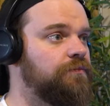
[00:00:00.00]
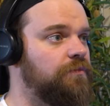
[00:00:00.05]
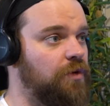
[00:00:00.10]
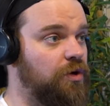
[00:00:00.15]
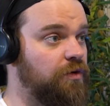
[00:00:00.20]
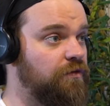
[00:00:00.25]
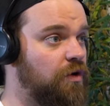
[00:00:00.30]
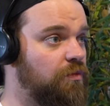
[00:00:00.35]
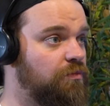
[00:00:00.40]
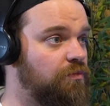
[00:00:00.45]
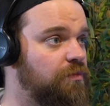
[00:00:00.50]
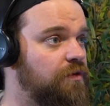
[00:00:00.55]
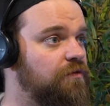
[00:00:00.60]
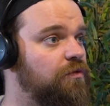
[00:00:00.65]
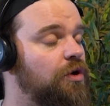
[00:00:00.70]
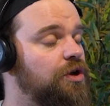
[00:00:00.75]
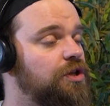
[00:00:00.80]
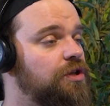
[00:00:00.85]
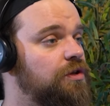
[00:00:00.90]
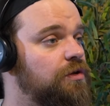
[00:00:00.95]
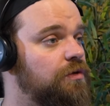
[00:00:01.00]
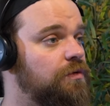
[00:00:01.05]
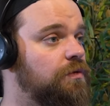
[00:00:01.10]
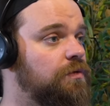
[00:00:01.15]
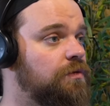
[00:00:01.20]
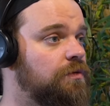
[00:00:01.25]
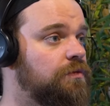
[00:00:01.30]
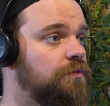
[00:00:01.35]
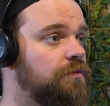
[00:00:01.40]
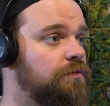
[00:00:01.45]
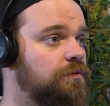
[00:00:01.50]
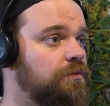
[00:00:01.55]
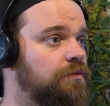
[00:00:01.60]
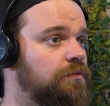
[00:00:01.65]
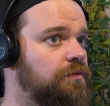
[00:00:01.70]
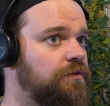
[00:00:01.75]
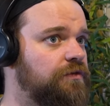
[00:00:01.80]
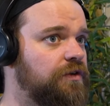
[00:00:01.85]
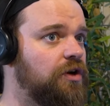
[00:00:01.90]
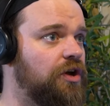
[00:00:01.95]
move on with what you
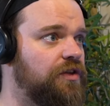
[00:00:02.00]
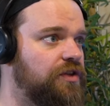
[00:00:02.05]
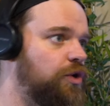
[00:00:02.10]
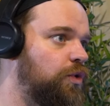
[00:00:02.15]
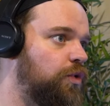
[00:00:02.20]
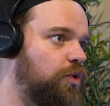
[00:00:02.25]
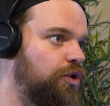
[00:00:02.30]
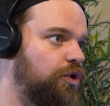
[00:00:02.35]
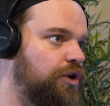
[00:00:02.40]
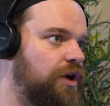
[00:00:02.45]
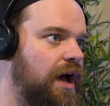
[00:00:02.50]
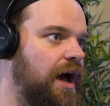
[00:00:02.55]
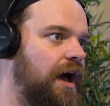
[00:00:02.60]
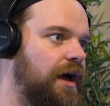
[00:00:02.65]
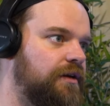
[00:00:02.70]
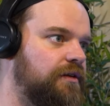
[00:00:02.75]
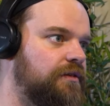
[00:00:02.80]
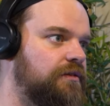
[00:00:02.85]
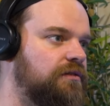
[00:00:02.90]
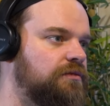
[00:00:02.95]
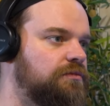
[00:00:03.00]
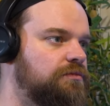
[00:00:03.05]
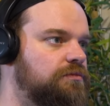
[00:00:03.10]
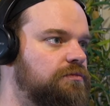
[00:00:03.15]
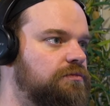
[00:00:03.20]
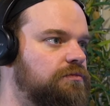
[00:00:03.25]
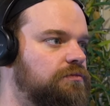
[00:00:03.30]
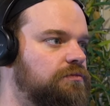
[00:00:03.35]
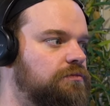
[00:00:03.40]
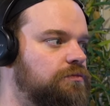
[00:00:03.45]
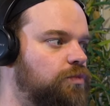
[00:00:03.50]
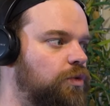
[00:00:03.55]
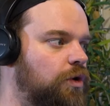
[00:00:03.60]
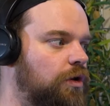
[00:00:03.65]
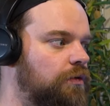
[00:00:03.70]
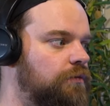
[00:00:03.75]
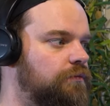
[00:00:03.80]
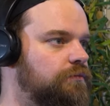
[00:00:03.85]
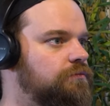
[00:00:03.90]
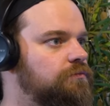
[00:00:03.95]
feel like you're good at and
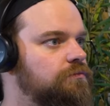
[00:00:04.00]
what